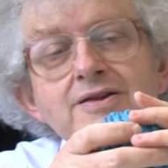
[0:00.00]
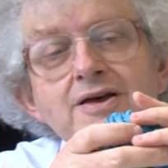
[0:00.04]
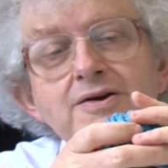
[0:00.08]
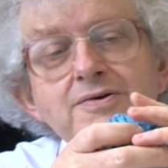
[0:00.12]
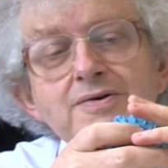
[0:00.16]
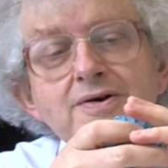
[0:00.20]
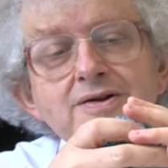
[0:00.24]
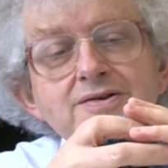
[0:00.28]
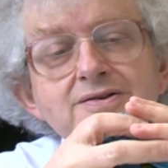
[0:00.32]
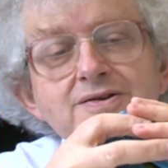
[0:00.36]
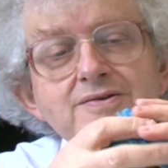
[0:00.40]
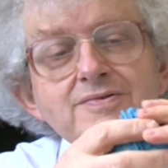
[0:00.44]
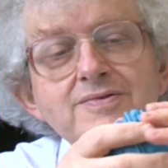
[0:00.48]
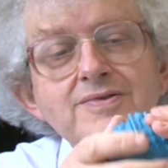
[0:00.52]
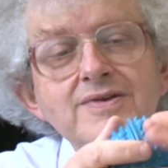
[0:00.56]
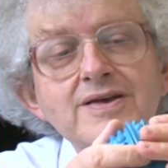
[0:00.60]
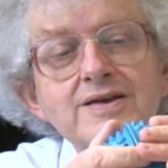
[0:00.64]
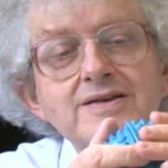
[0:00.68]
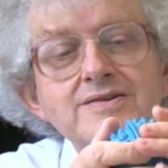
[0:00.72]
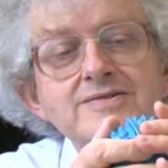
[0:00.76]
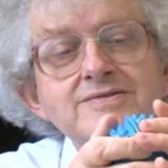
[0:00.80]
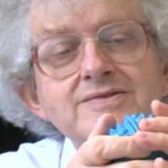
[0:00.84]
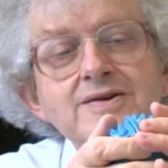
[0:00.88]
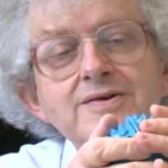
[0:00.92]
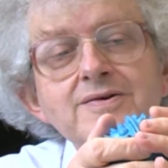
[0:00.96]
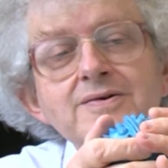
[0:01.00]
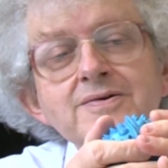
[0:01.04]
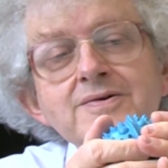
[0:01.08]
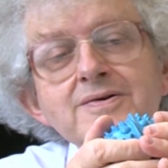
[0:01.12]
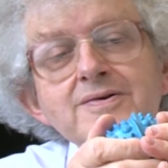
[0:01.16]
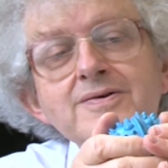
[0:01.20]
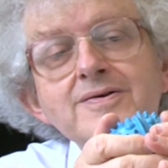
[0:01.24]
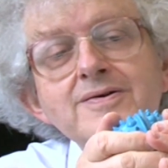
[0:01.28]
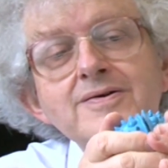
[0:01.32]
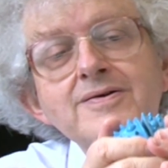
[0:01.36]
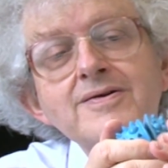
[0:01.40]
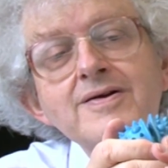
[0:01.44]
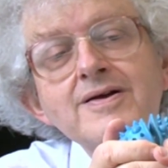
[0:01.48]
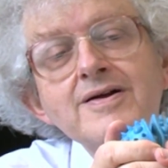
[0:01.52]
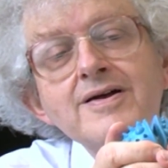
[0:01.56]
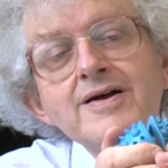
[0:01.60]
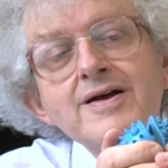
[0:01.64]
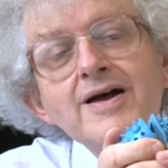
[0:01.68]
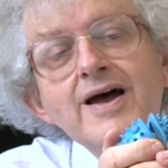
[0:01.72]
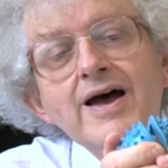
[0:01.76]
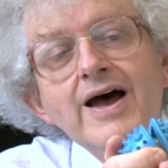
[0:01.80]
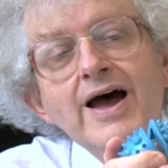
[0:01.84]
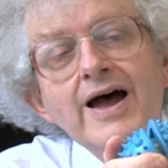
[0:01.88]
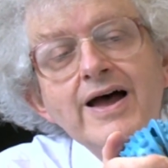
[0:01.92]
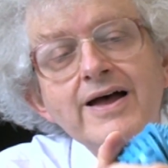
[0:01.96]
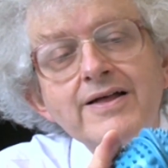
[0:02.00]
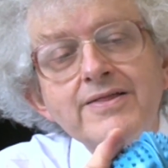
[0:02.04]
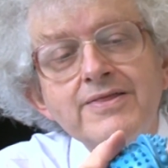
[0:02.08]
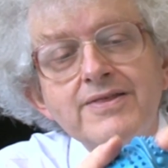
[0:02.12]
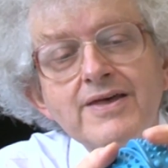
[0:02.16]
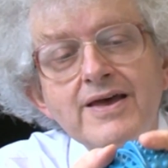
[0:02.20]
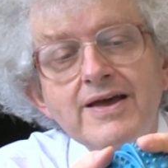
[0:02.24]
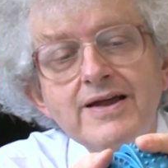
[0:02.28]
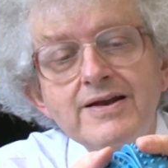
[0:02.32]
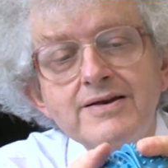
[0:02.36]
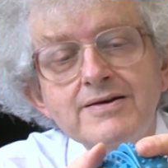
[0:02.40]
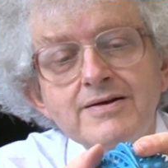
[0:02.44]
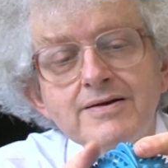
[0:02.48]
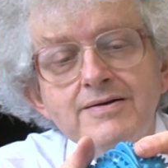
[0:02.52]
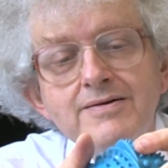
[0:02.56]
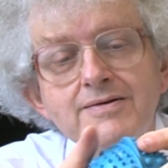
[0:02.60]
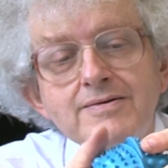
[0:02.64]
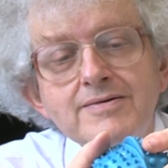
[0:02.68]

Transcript: No, I don't think so. And then...